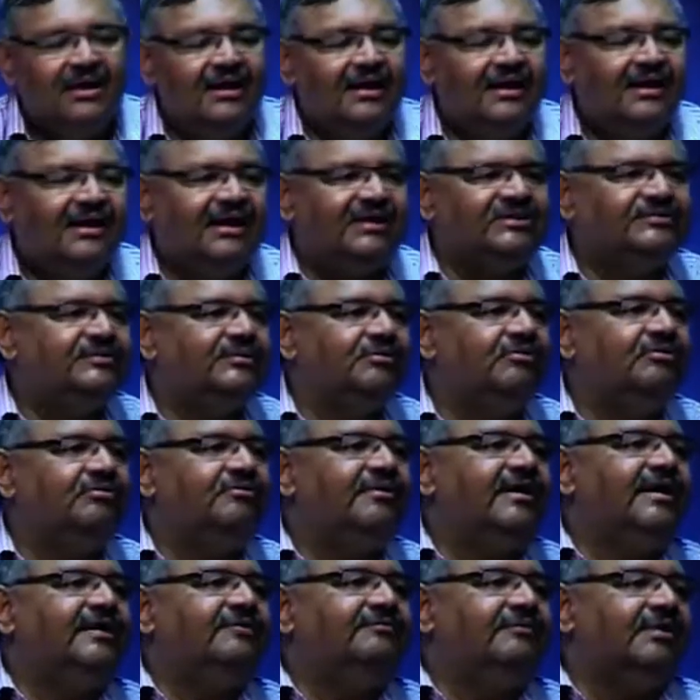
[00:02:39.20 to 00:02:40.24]
Less fuel
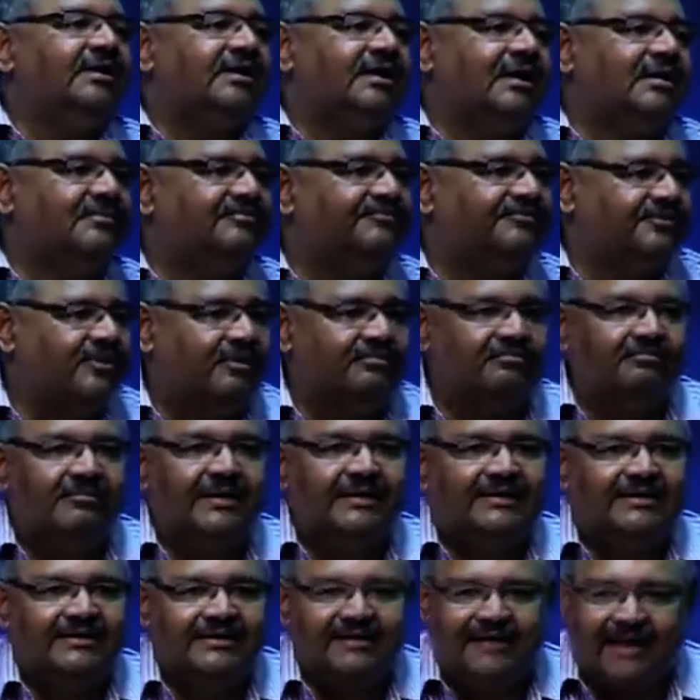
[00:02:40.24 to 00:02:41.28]
weight will come from
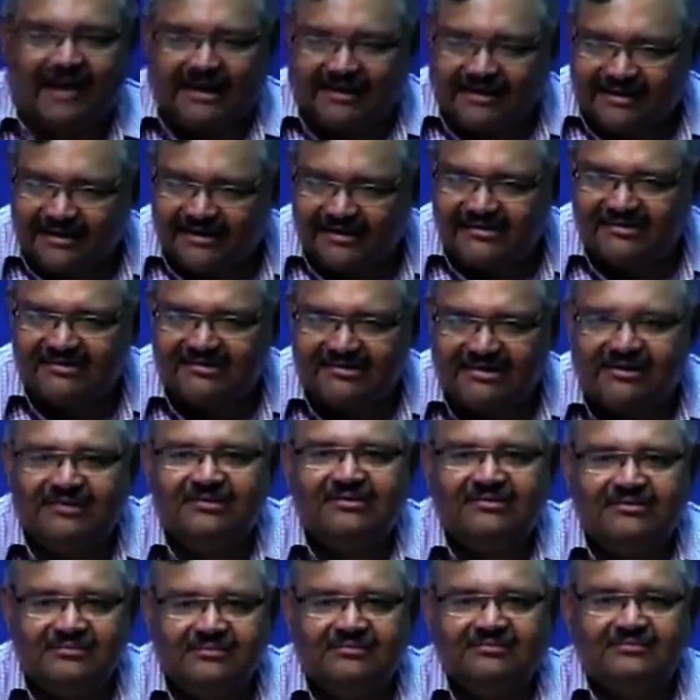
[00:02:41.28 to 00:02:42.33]
better drag
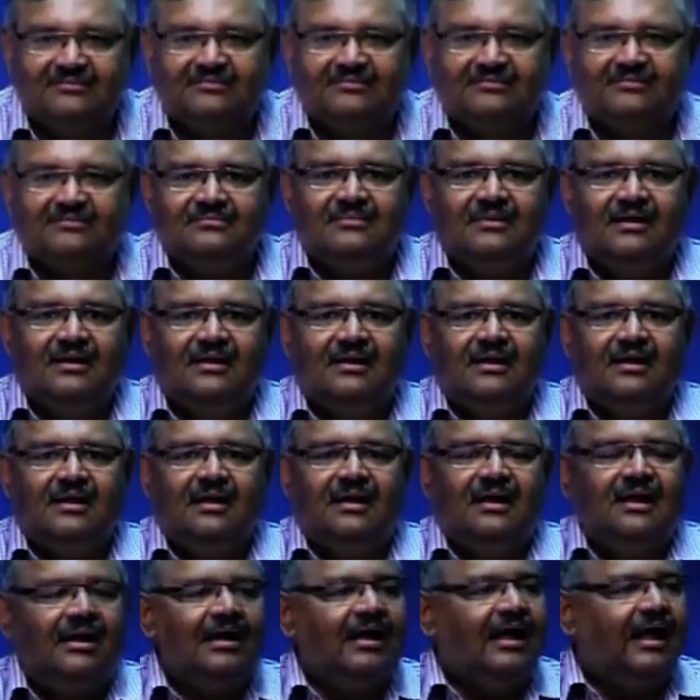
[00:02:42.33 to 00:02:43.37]
characteristics
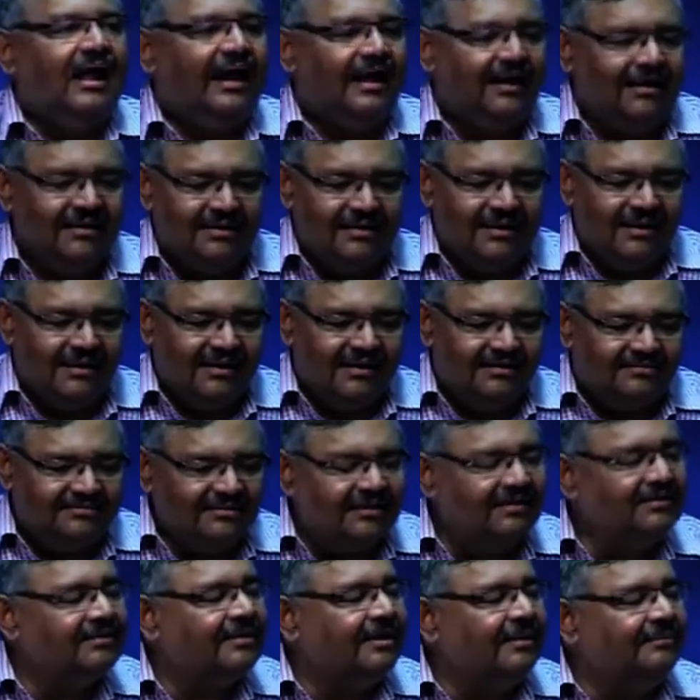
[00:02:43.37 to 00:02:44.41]
and
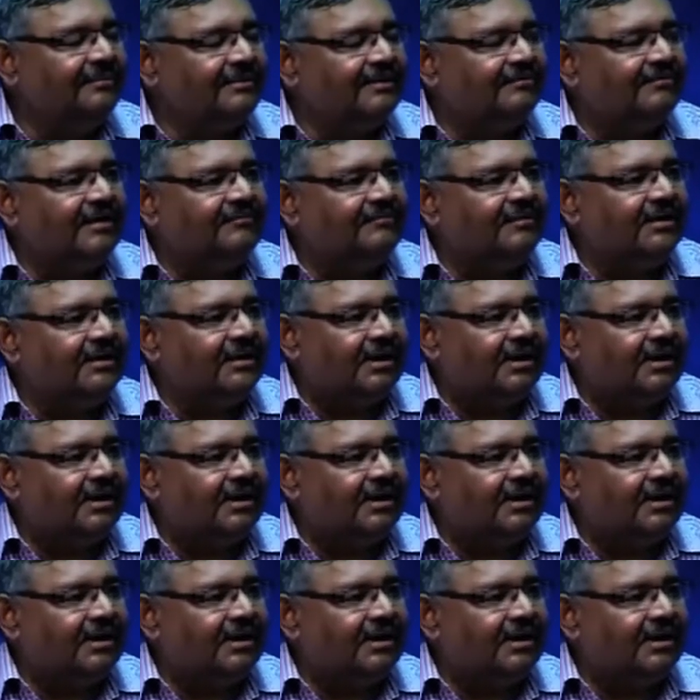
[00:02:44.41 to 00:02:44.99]
lesser empty weight will